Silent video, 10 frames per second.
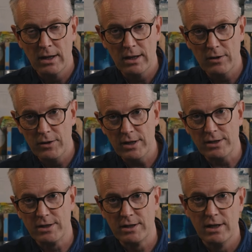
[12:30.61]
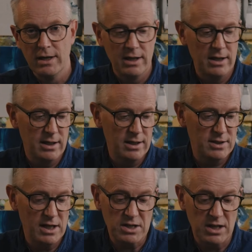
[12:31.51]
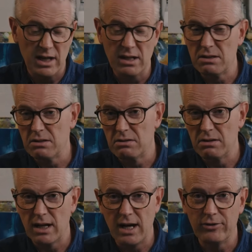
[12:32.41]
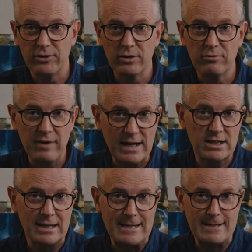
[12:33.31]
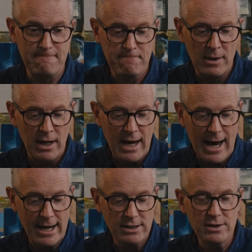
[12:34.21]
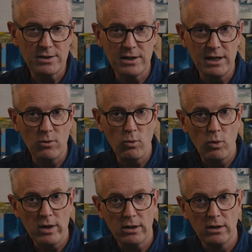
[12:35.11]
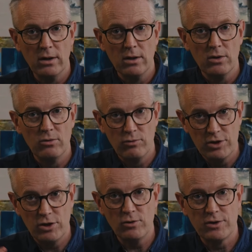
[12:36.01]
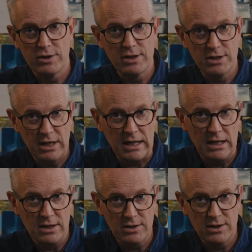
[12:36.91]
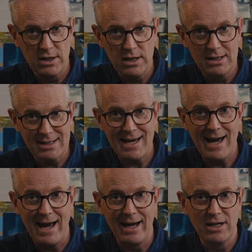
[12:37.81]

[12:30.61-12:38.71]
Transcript: And this, essentially, it's a cousin of Vaseline, and it will reduce the stickiness, the tack.